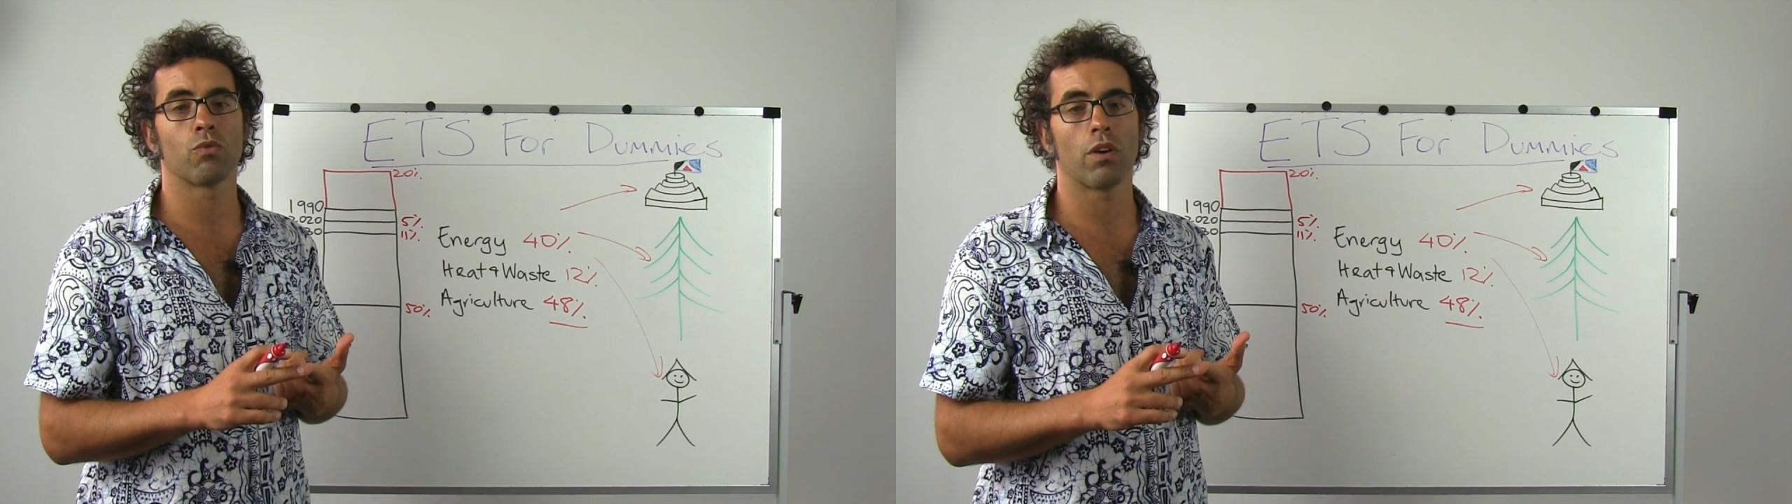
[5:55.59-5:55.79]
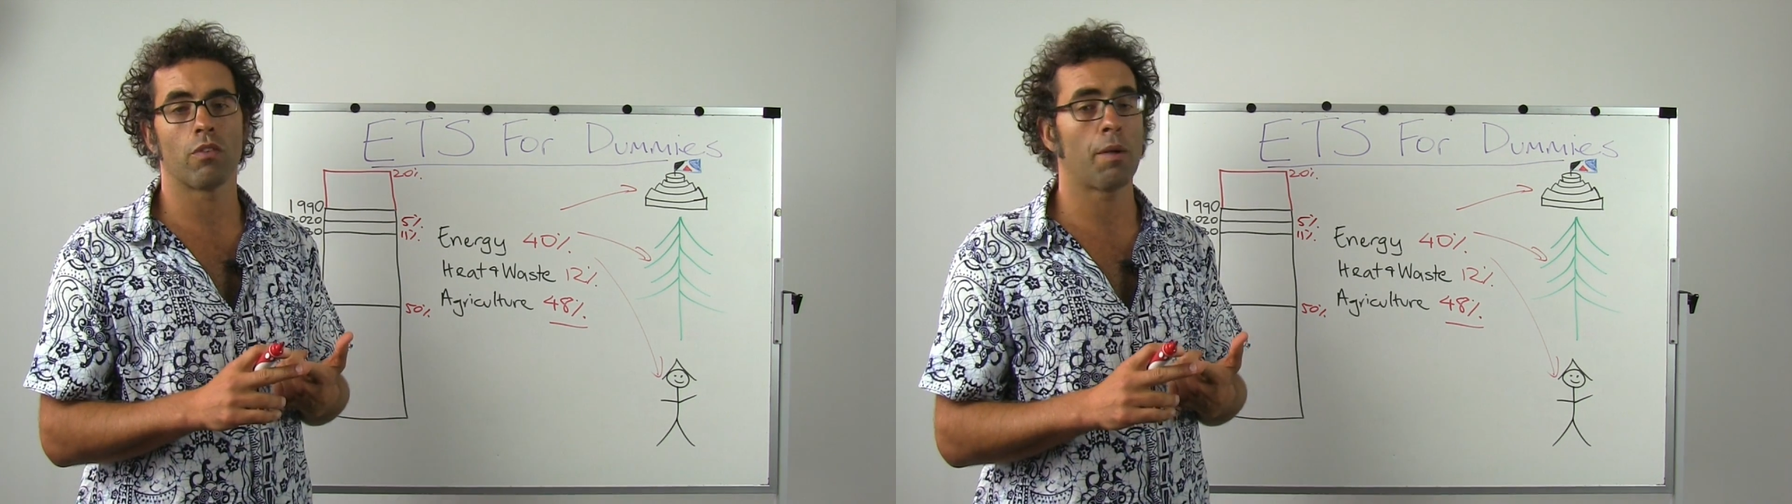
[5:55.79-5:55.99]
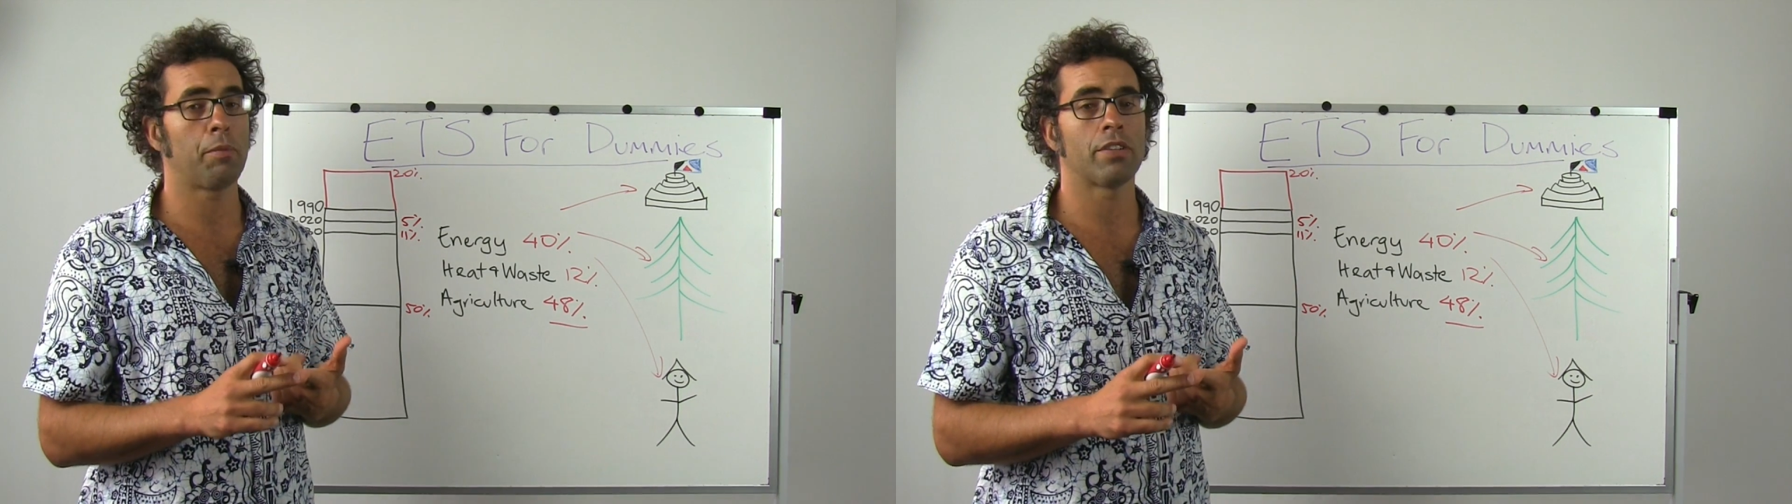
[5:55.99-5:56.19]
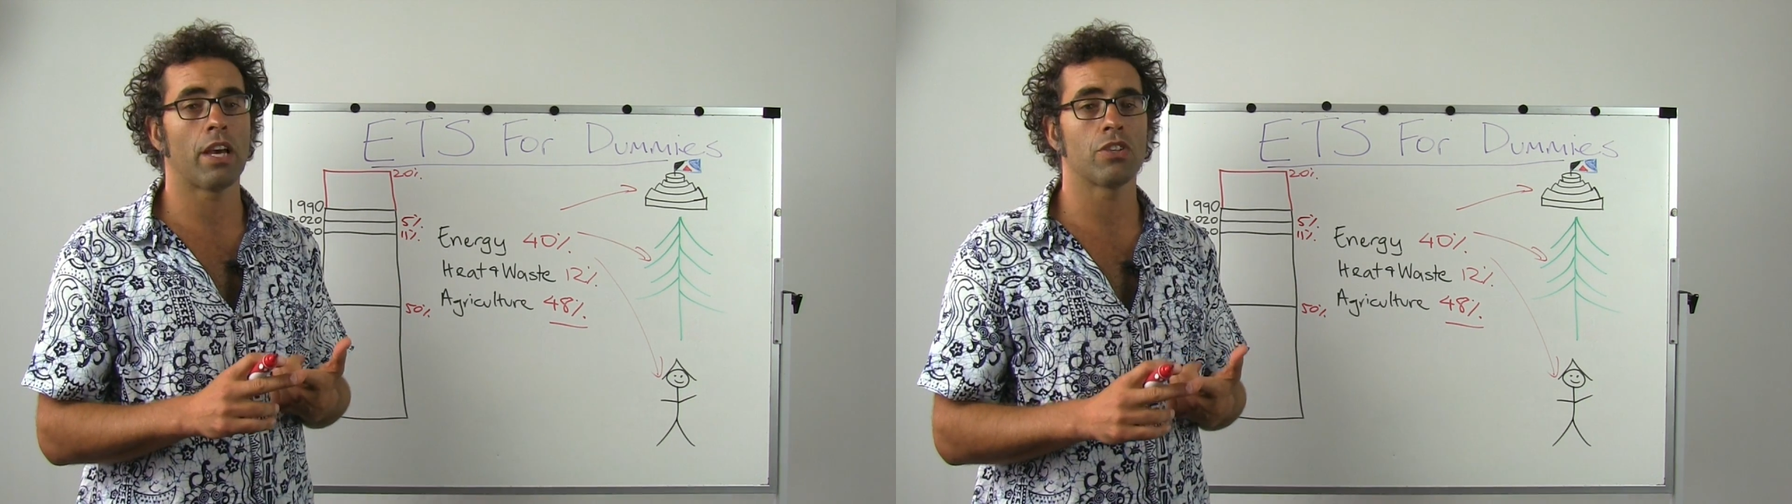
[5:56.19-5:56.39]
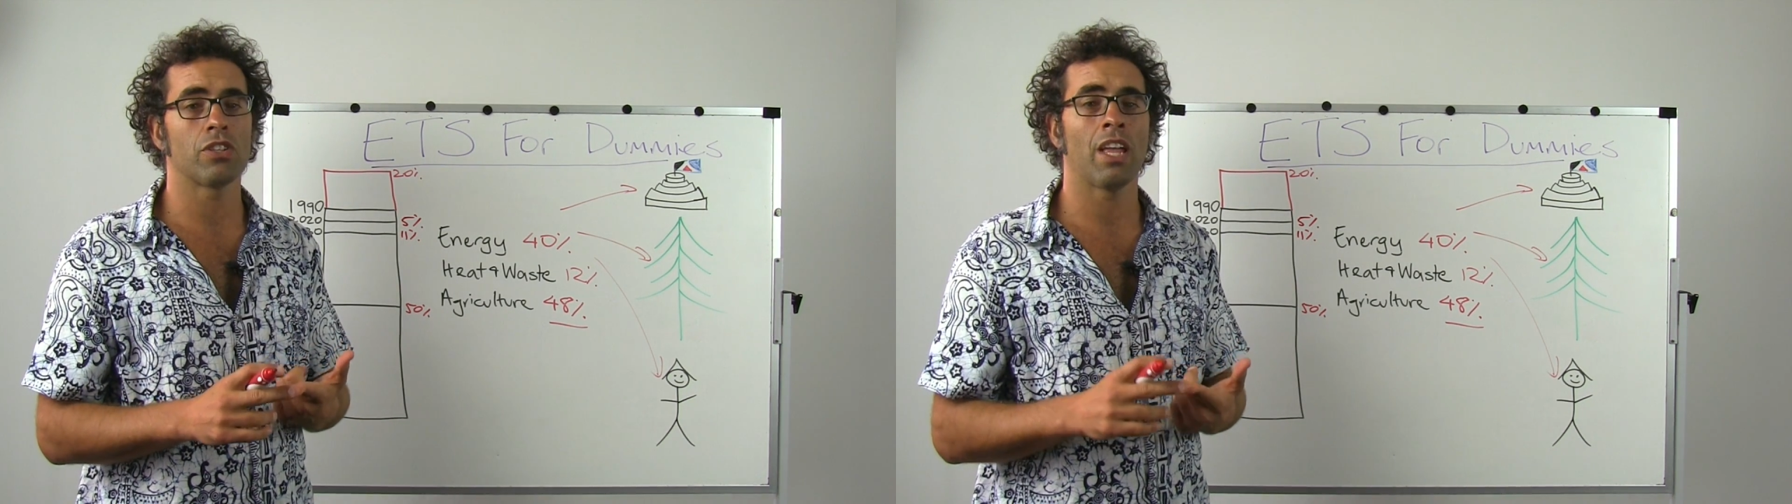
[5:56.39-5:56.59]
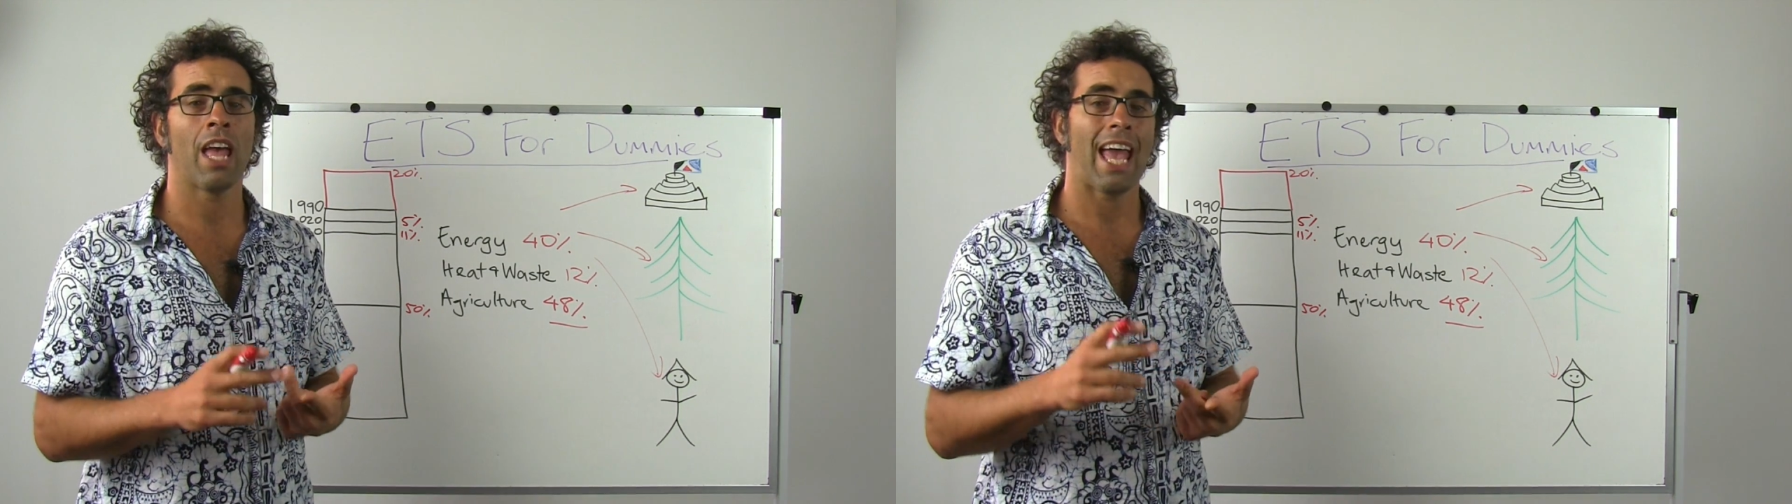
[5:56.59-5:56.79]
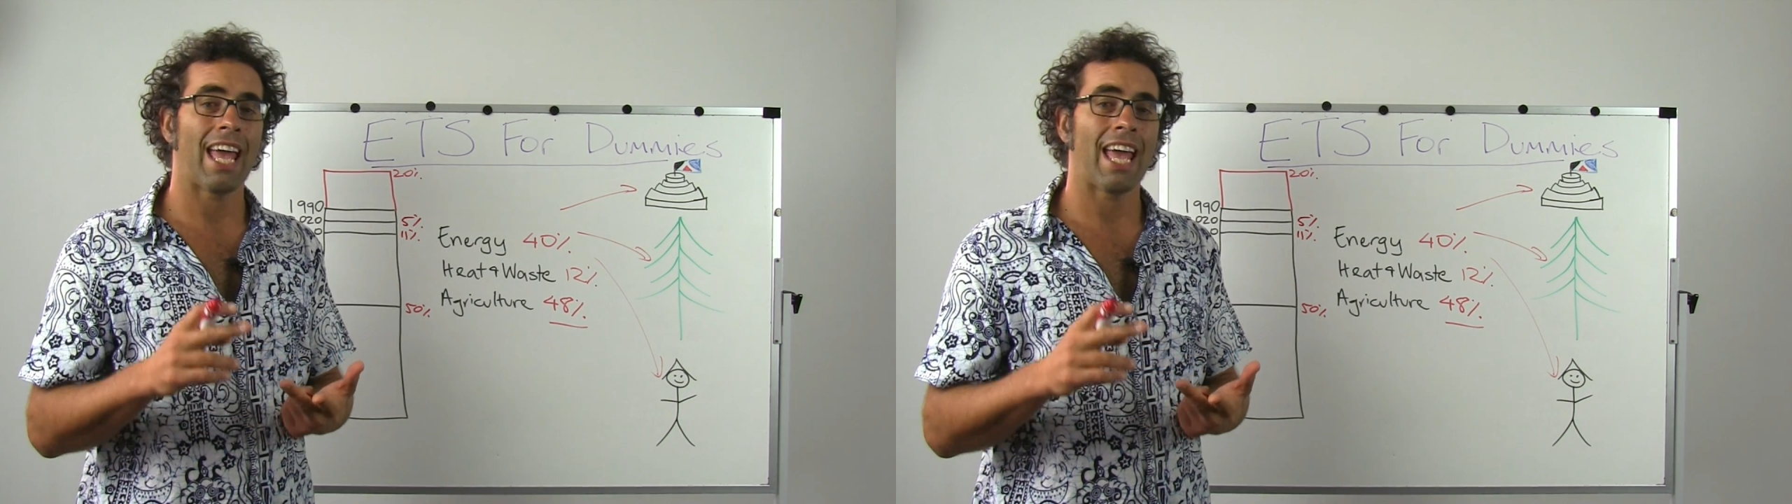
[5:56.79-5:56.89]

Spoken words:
reputation